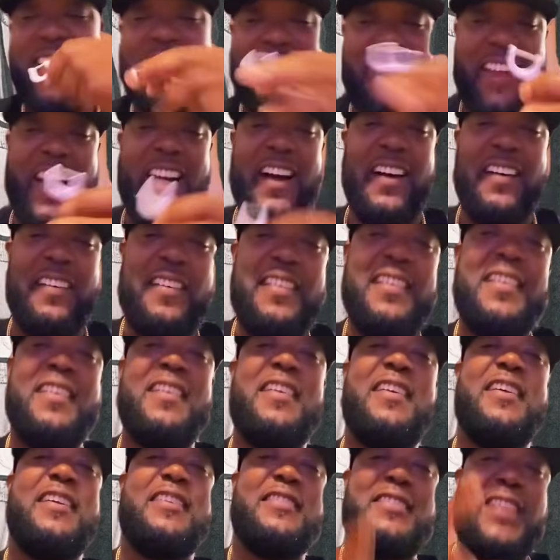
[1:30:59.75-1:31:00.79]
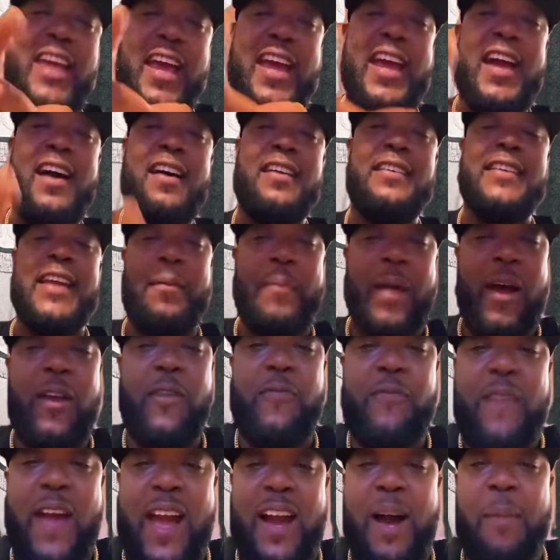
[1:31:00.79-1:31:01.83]
Now, matter
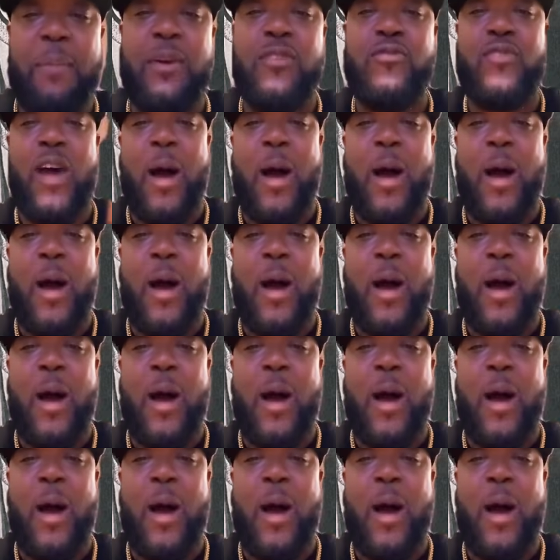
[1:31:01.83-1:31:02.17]
of fact, I'm gonna